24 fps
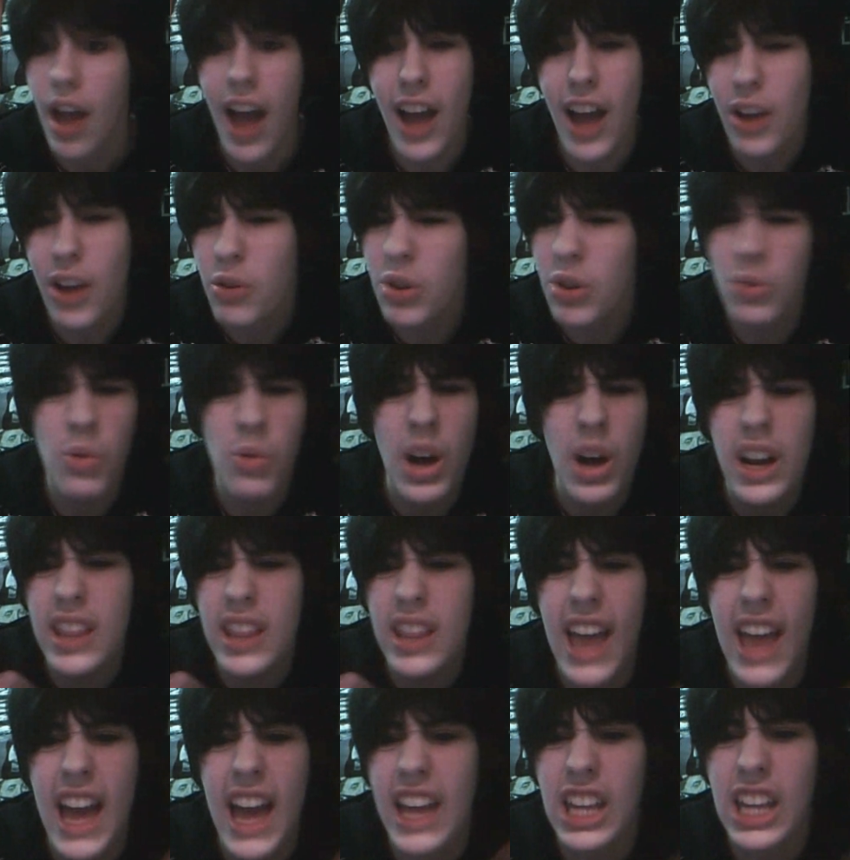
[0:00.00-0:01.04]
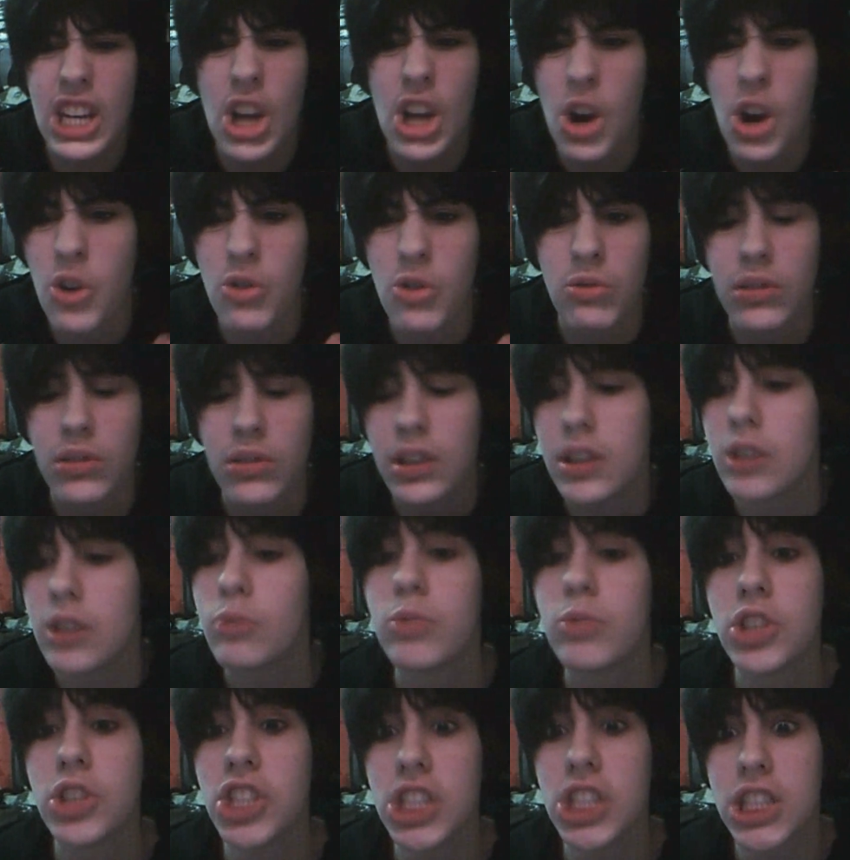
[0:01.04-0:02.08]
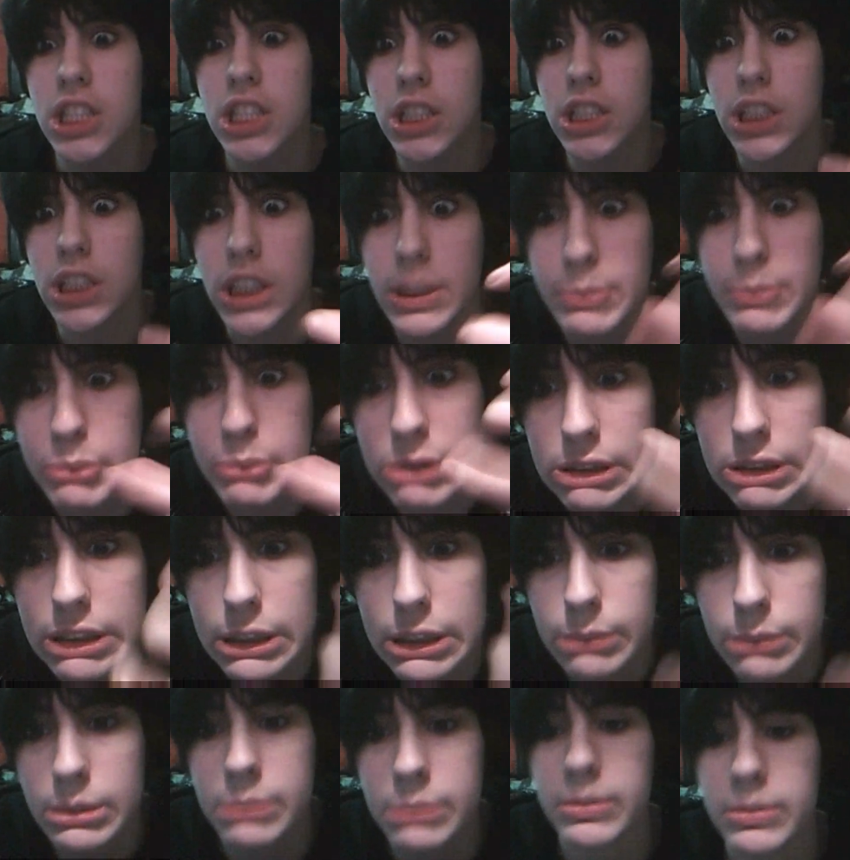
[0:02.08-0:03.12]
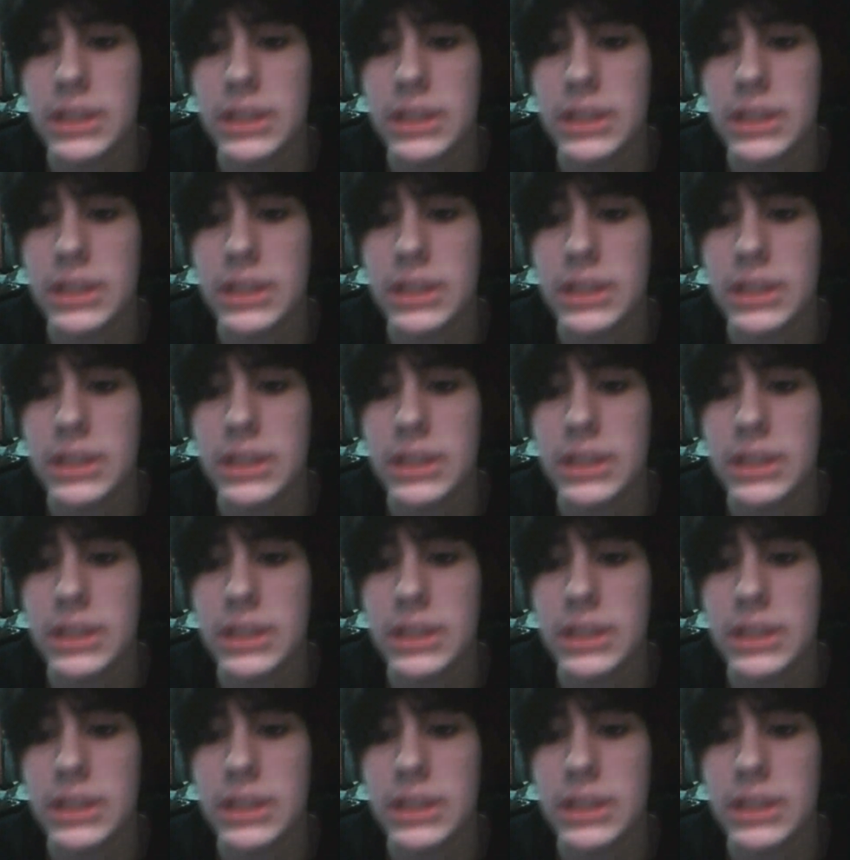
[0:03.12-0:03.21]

I always wanted that, you know, would just stop IMing